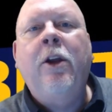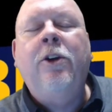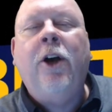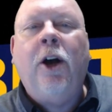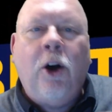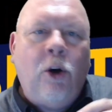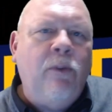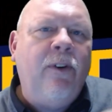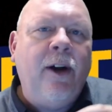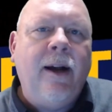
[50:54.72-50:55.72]
to
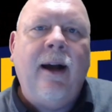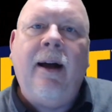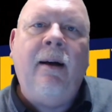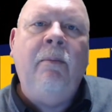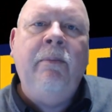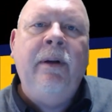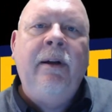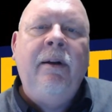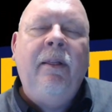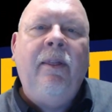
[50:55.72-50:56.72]
overcome
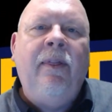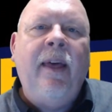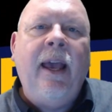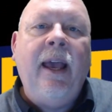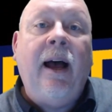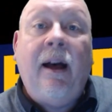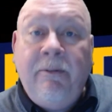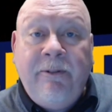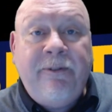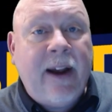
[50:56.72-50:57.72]
the
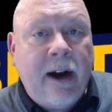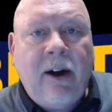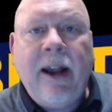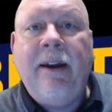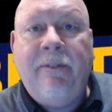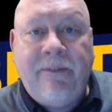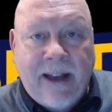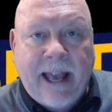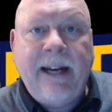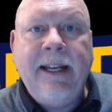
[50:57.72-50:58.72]
unfair
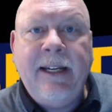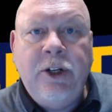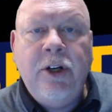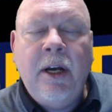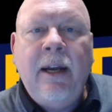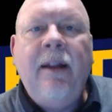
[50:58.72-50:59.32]
advantage